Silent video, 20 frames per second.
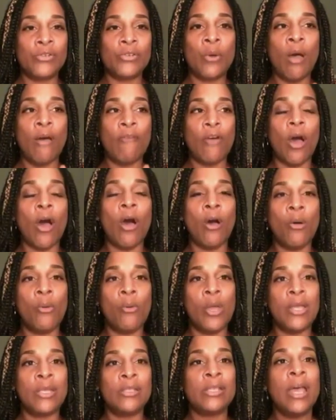So I've
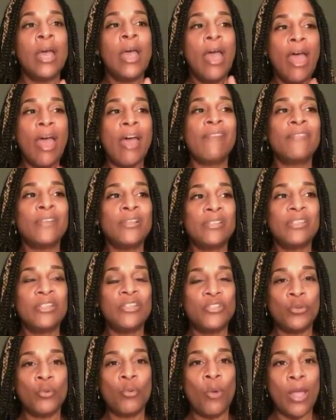always, every
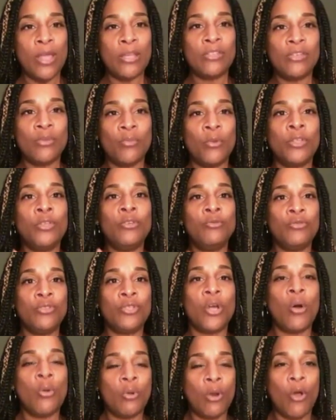situation, when you
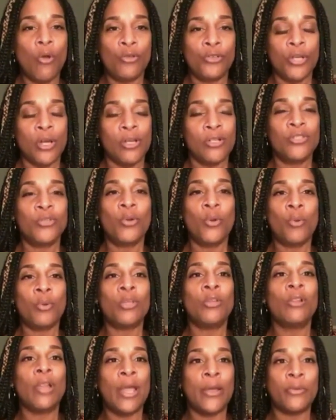don't hold on to it,
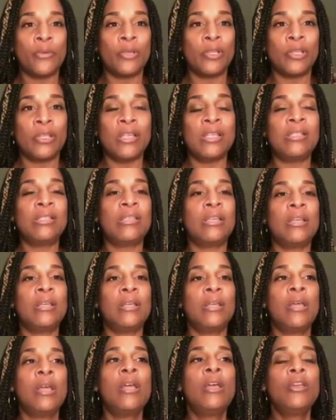when you release
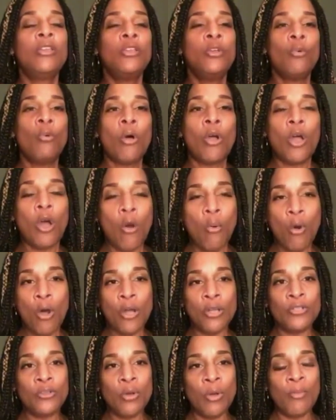it, you will go
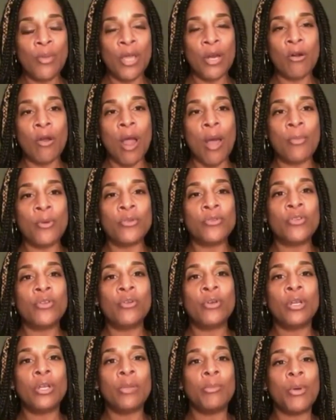on to a better
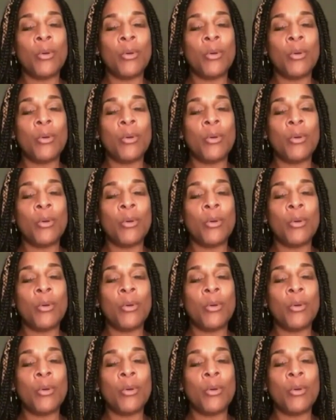opportunity.